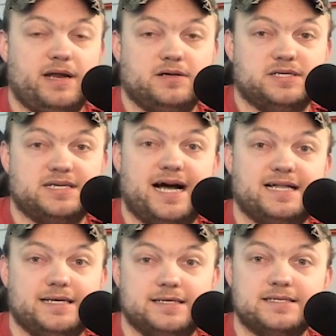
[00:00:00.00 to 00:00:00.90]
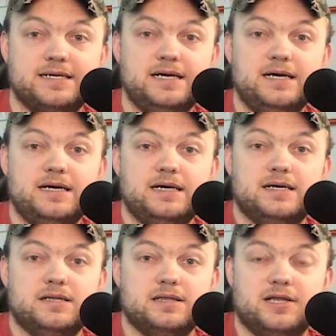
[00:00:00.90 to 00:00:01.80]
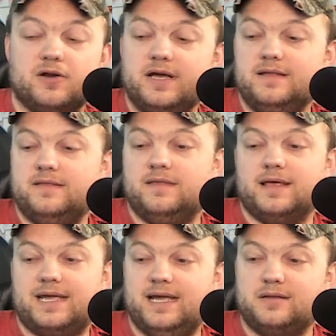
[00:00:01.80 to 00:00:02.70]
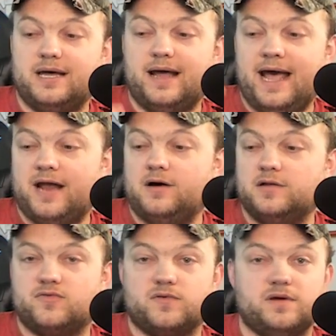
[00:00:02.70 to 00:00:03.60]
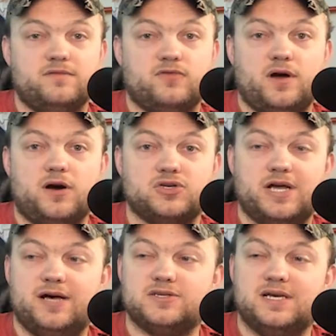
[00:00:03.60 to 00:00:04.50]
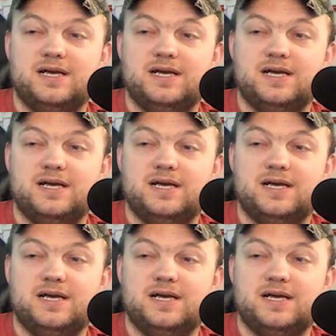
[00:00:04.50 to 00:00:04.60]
else has got this. Literally, like, he's got add-ons for the auction house.